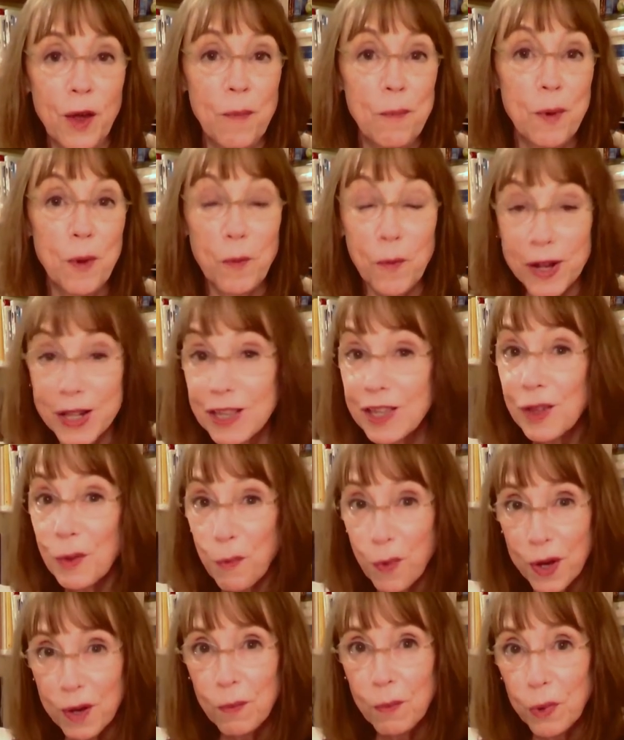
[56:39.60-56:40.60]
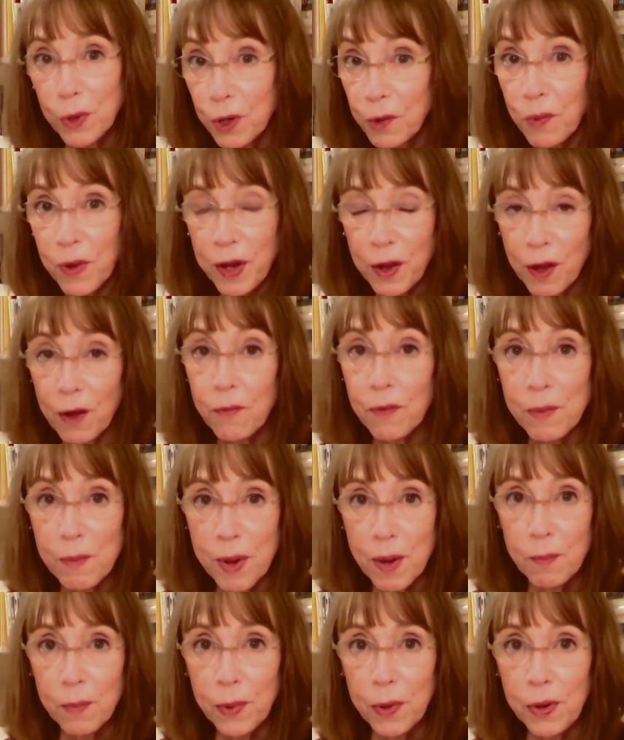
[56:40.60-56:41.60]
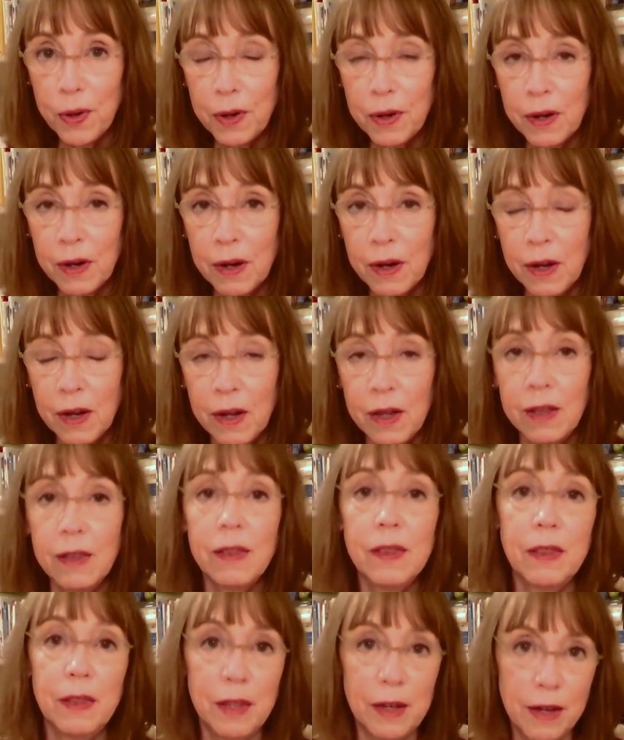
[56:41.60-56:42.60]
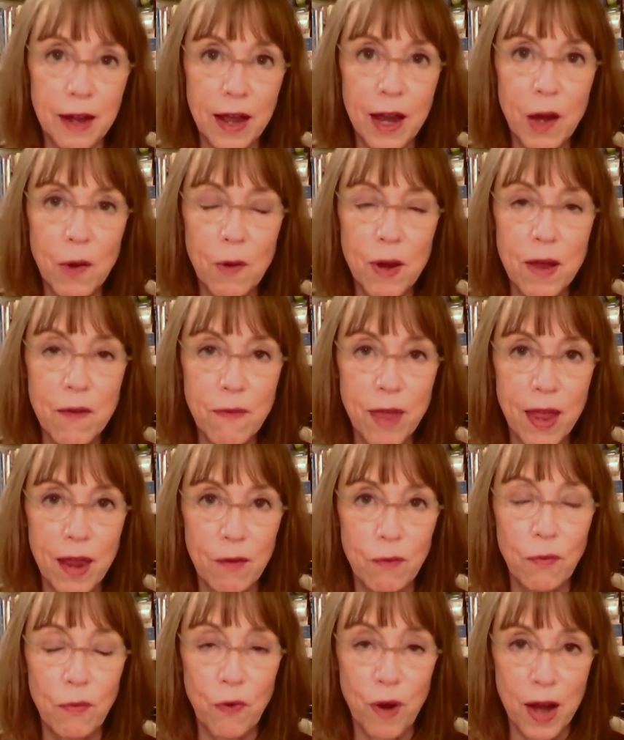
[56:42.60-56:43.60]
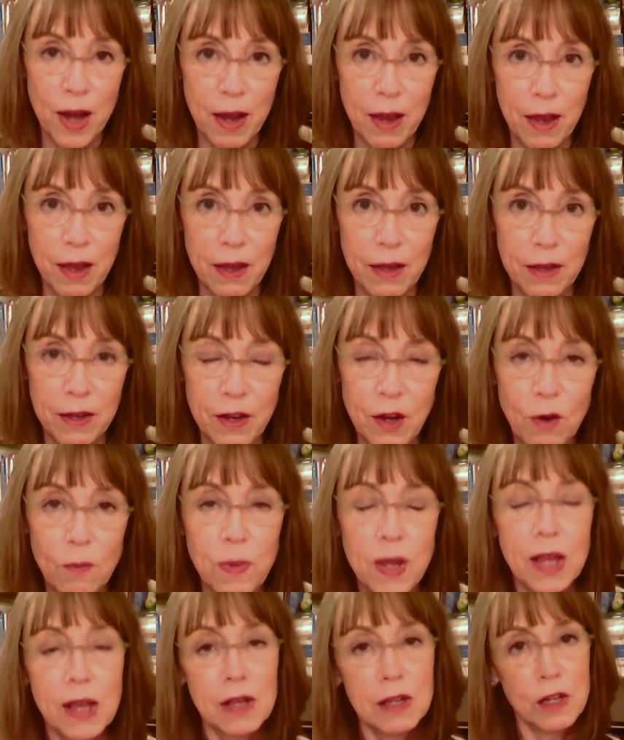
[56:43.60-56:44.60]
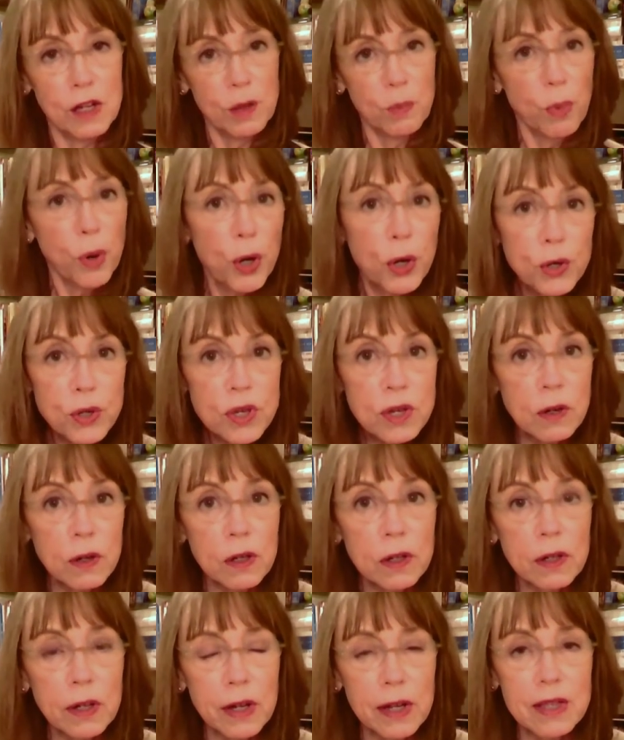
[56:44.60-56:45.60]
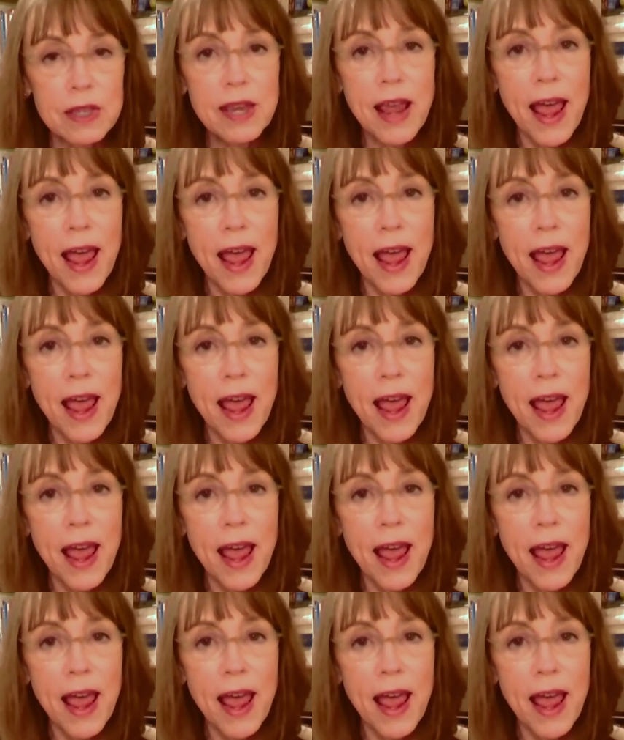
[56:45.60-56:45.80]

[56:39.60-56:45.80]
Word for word: But what's the one book we all remember? The Diary of Anne Frank, you know, because it's personal. It's